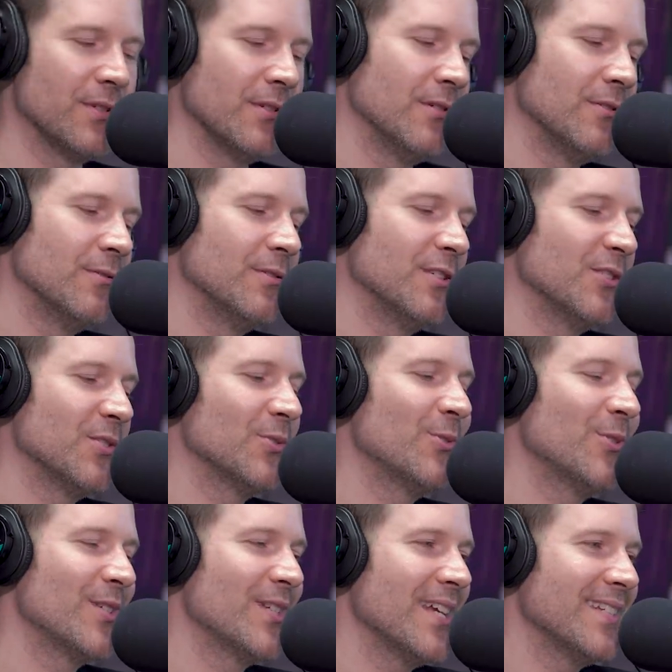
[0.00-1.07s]
So the
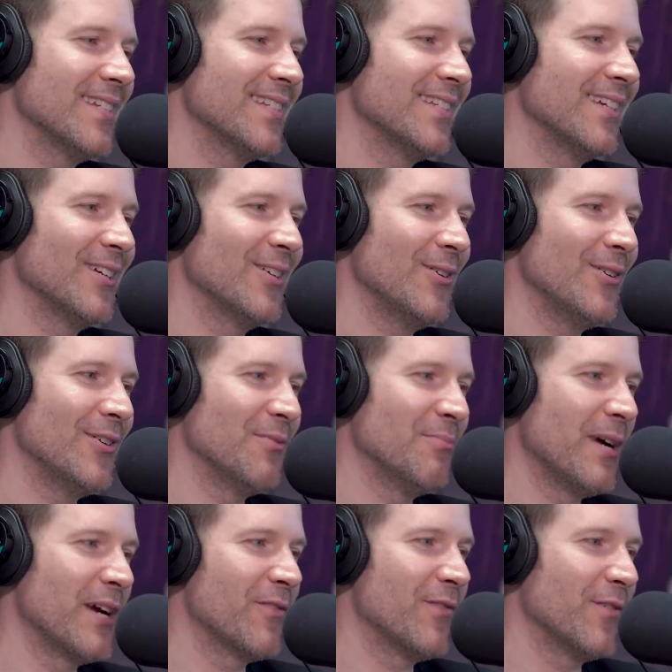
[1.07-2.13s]
source had this thing called
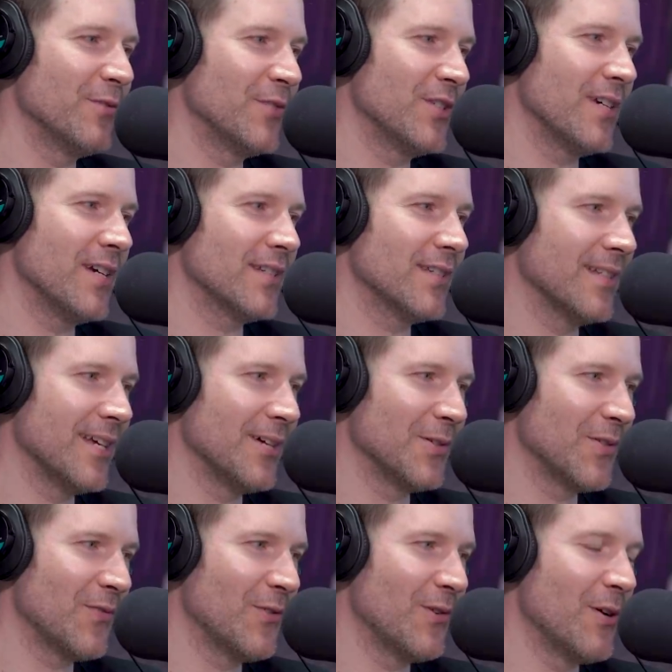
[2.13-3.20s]
microphone checks, and that
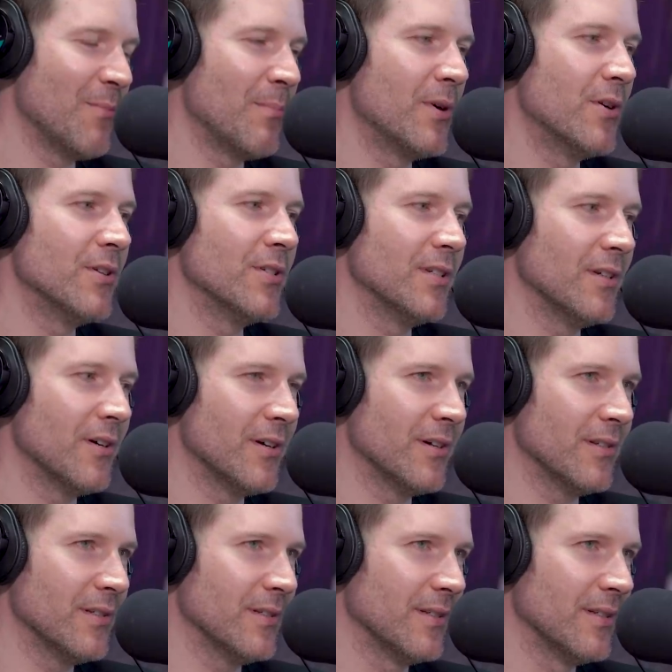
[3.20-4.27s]
was for emerging
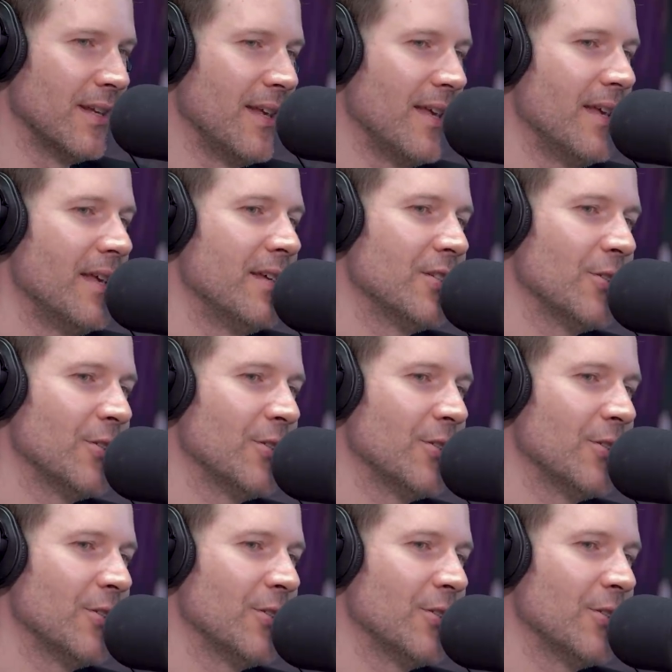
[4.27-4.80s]
artists. Mm -hmm.